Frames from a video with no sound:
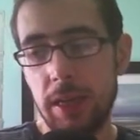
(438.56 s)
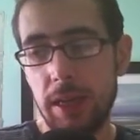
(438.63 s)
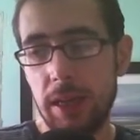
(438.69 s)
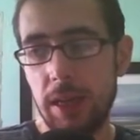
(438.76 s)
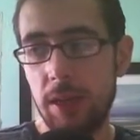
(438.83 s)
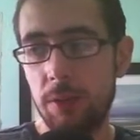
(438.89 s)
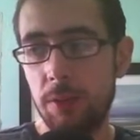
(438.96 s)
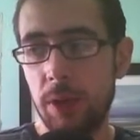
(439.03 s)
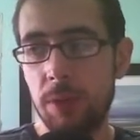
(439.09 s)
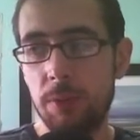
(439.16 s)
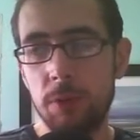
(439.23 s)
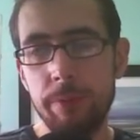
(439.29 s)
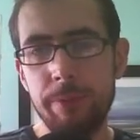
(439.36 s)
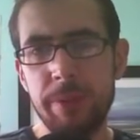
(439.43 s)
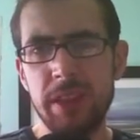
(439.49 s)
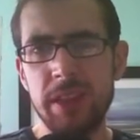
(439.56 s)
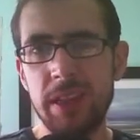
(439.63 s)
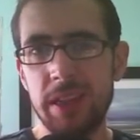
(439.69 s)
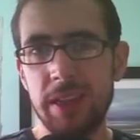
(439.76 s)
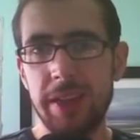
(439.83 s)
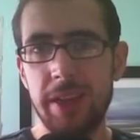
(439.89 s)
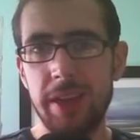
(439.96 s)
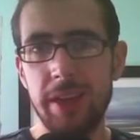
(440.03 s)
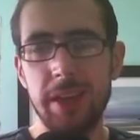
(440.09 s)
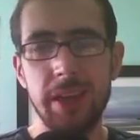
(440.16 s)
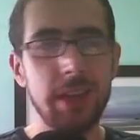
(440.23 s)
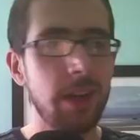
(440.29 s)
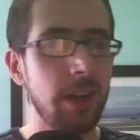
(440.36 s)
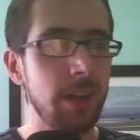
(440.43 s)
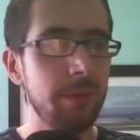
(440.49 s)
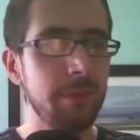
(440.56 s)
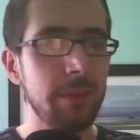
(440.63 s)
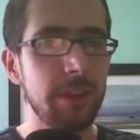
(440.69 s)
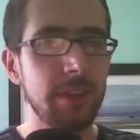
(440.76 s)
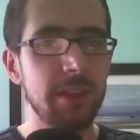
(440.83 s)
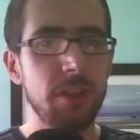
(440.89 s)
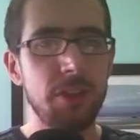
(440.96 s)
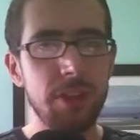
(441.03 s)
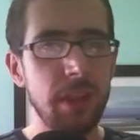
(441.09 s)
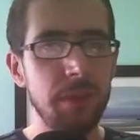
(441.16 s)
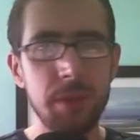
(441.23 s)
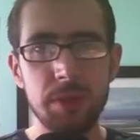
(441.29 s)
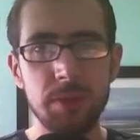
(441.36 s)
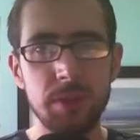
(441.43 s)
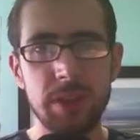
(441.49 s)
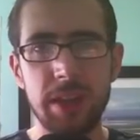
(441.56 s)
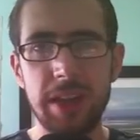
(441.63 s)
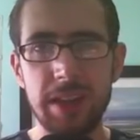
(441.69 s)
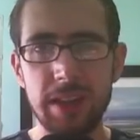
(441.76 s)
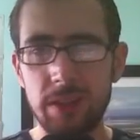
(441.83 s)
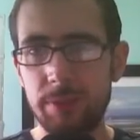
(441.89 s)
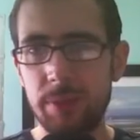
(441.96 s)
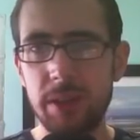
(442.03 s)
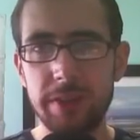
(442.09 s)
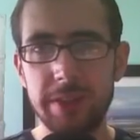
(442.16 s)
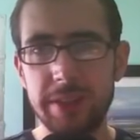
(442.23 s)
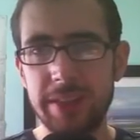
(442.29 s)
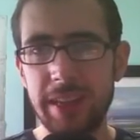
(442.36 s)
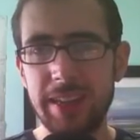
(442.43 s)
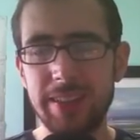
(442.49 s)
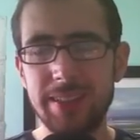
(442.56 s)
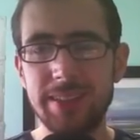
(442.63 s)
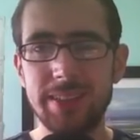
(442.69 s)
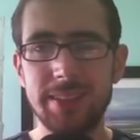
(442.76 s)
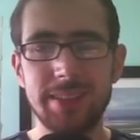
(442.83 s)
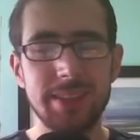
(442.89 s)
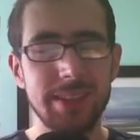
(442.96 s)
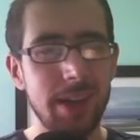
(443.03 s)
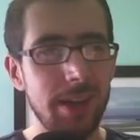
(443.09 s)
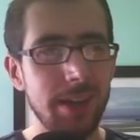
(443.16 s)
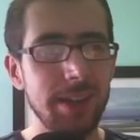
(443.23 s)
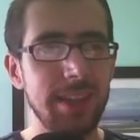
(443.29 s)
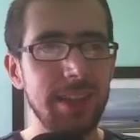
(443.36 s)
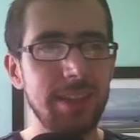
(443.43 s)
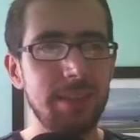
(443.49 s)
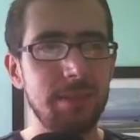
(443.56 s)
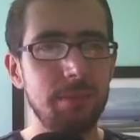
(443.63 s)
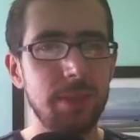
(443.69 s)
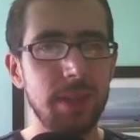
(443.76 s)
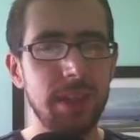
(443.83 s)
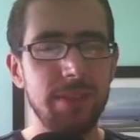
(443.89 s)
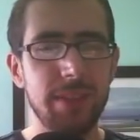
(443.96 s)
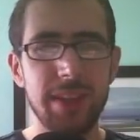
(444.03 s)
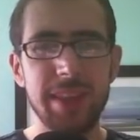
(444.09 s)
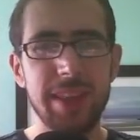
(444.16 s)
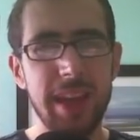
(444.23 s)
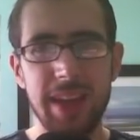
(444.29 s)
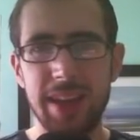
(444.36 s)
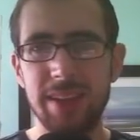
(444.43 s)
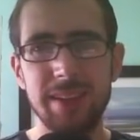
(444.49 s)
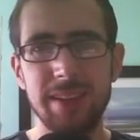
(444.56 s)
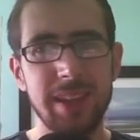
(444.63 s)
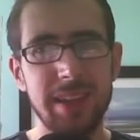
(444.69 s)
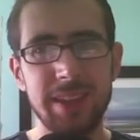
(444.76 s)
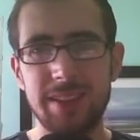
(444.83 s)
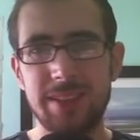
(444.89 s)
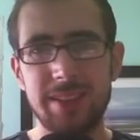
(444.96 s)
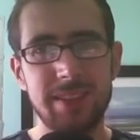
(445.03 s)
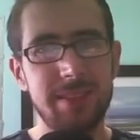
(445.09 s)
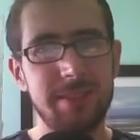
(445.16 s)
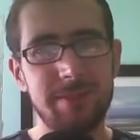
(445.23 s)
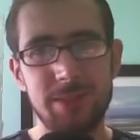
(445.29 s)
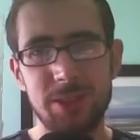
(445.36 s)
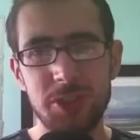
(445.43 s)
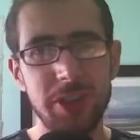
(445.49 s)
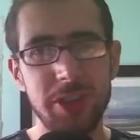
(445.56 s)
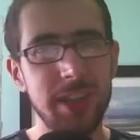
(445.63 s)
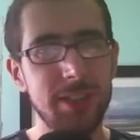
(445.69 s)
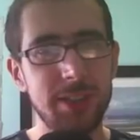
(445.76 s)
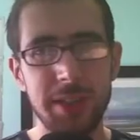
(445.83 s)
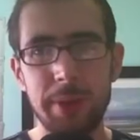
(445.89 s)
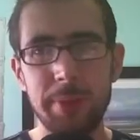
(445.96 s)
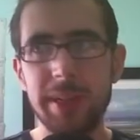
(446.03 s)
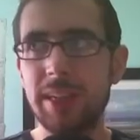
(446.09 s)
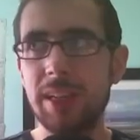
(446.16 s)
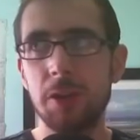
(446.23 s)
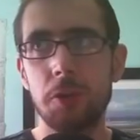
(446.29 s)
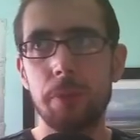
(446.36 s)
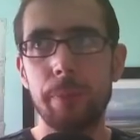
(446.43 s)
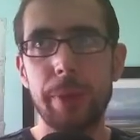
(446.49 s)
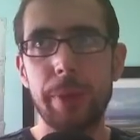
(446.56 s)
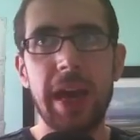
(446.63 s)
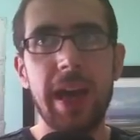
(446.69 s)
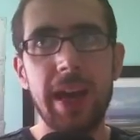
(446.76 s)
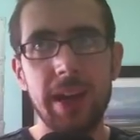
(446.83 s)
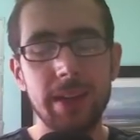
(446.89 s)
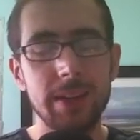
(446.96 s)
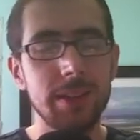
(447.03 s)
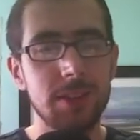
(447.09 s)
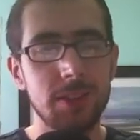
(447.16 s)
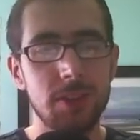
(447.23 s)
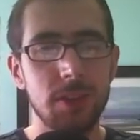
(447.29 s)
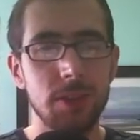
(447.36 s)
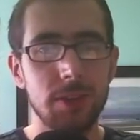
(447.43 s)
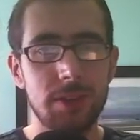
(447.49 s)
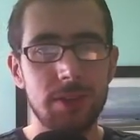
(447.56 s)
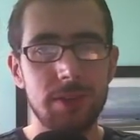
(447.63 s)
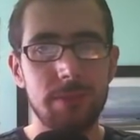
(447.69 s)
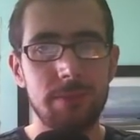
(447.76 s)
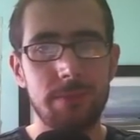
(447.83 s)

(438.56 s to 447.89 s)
it would be that it kind of, the theming was a little bit on the dated side, but even then, that's stretching. I mean, it didn't look bad, it just looked